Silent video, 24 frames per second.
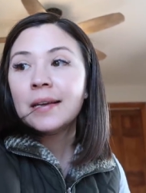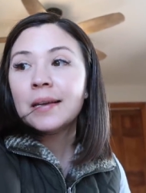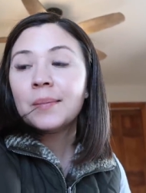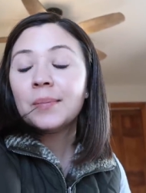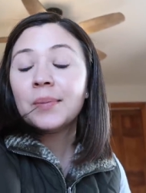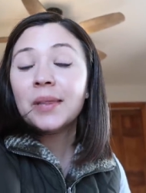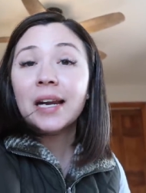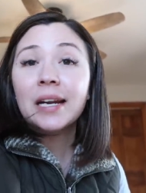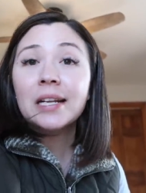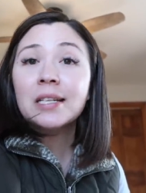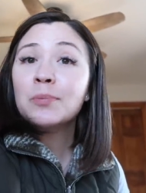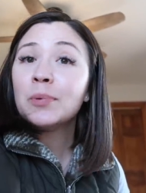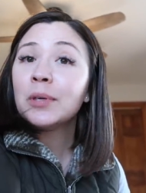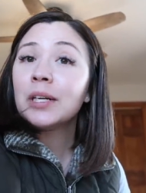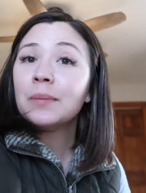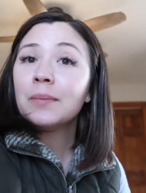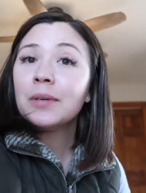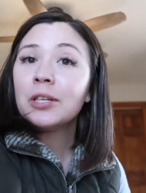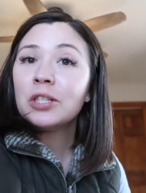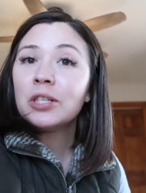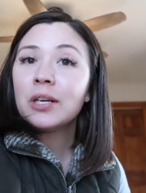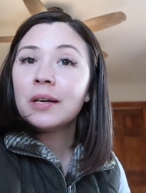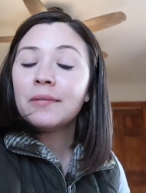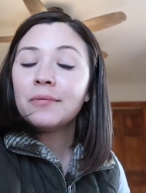But that is pretty
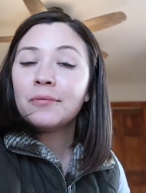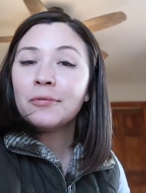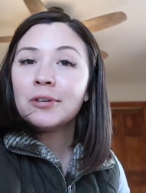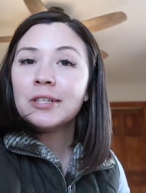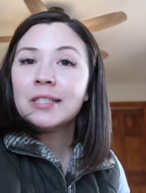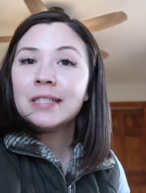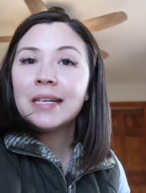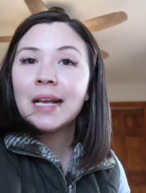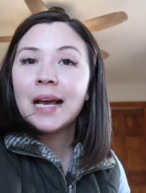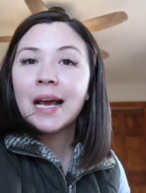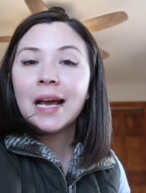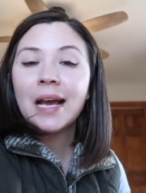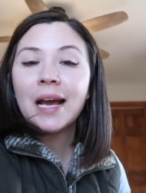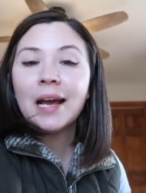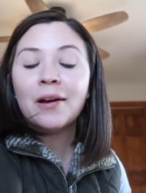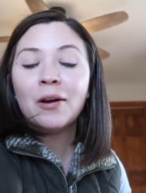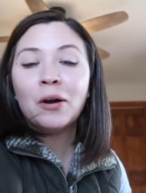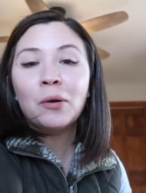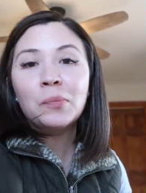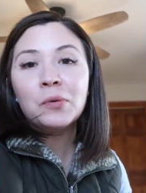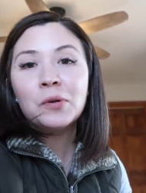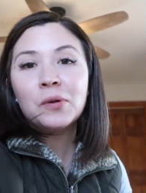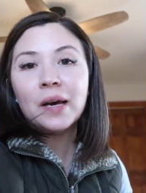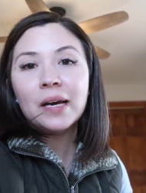much it for today. I
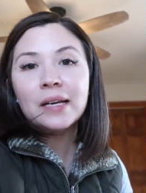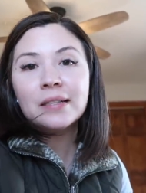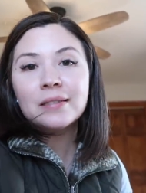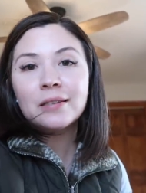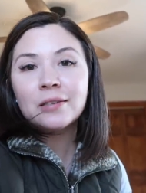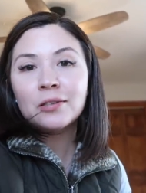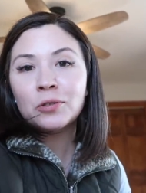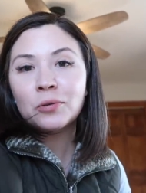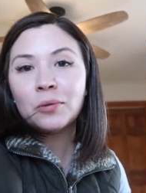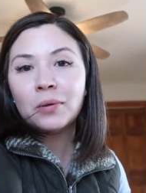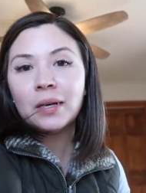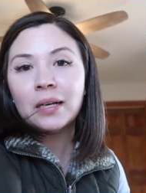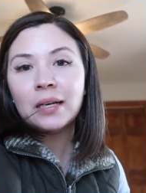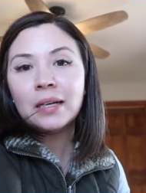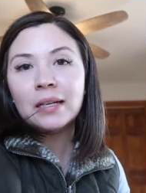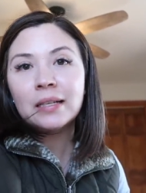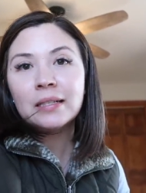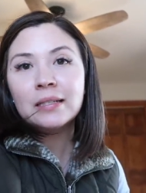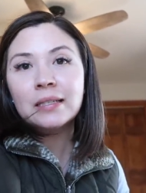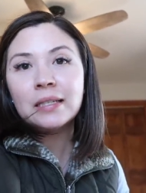hope you guys enjoyed